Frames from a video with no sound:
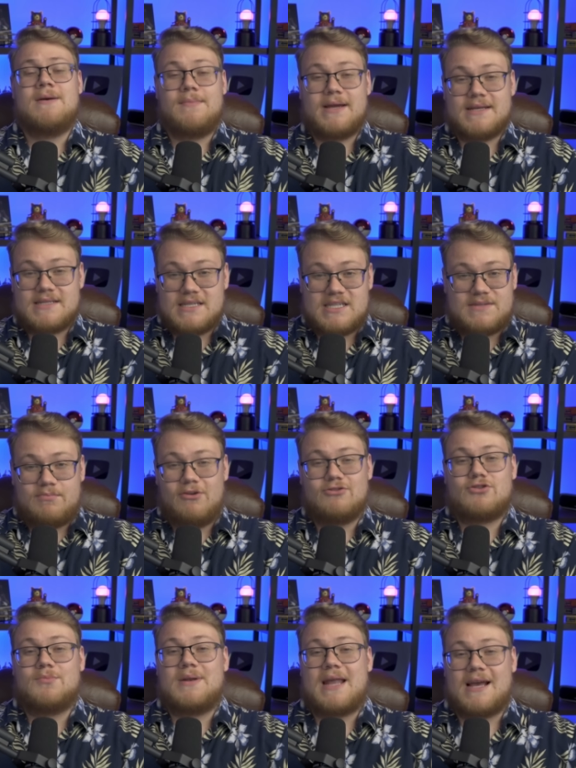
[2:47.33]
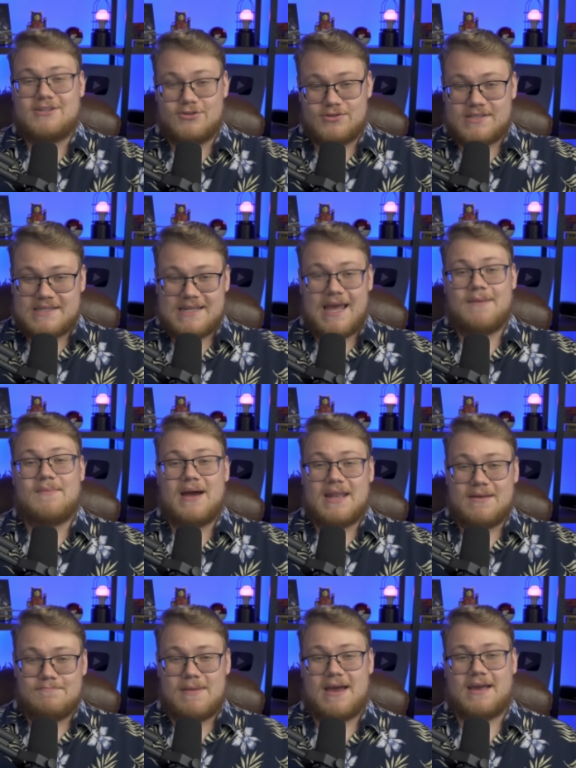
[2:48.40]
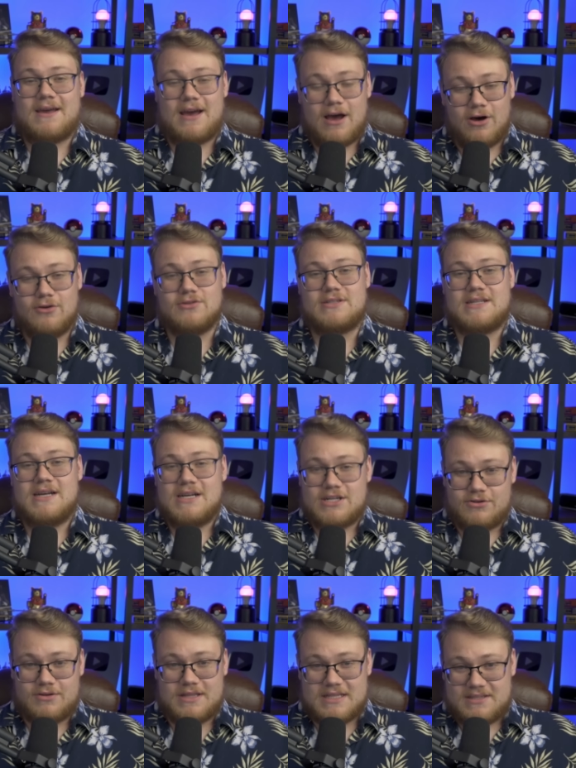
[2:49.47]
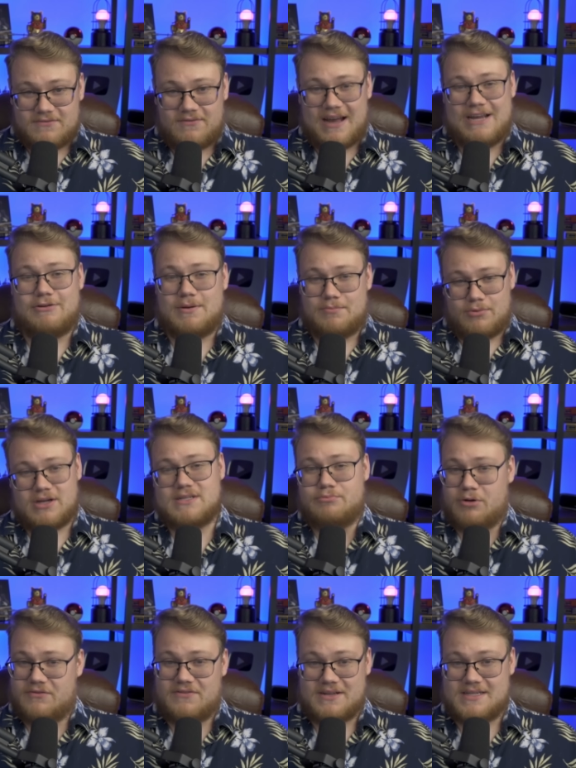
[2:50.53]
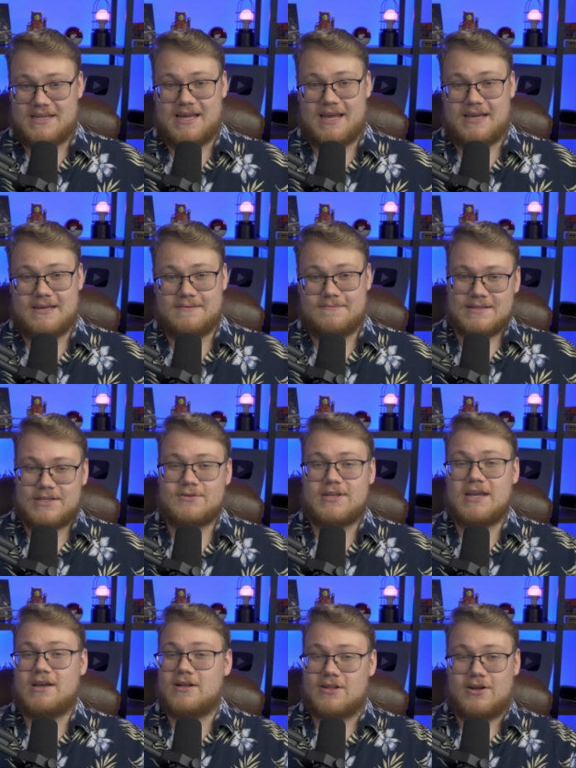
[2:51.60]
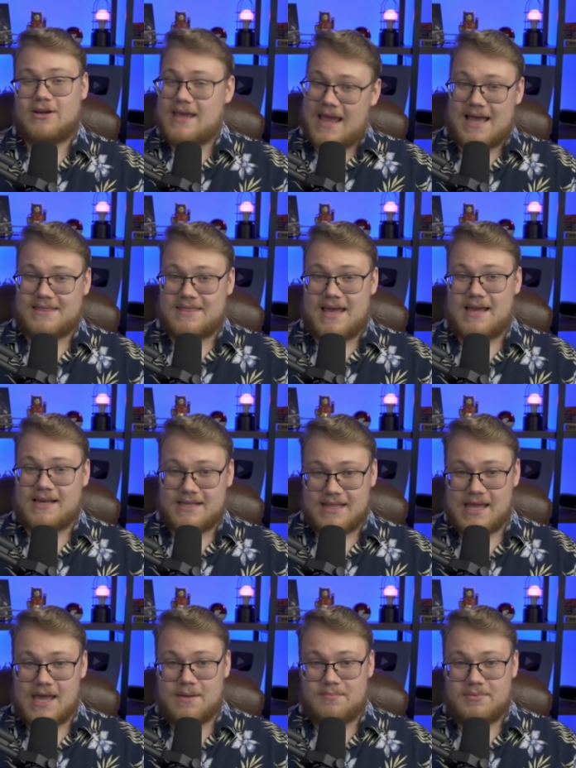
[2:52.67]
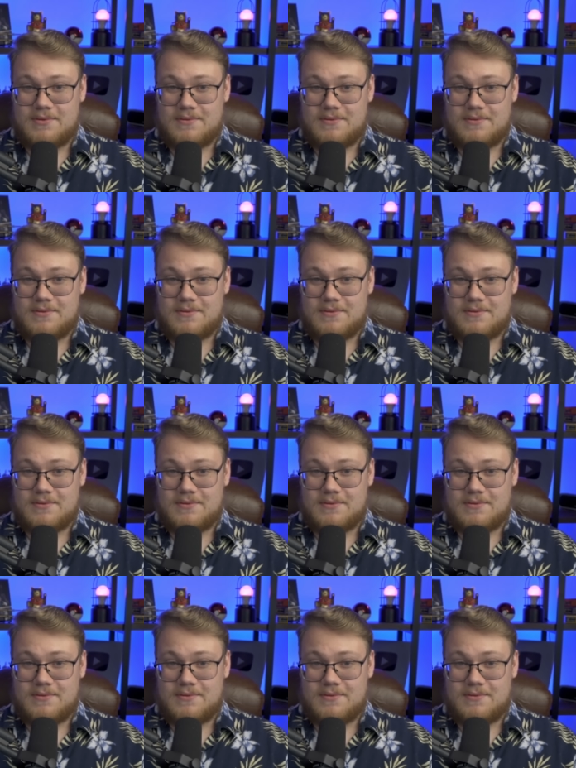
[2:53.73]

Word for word: because his spokeswoman had to snap at a MAGA host during this fiery press briefing today. So, take a look at that clip.